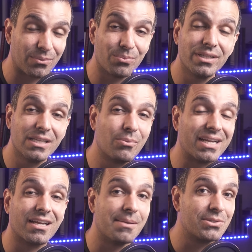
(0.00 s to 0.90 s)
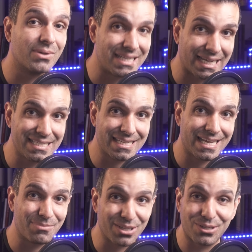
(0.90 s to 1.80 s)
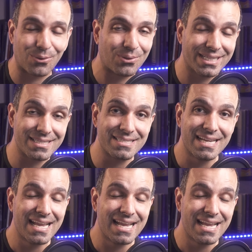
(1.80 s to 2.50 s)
Really, when it comes to a nightscape, the goal is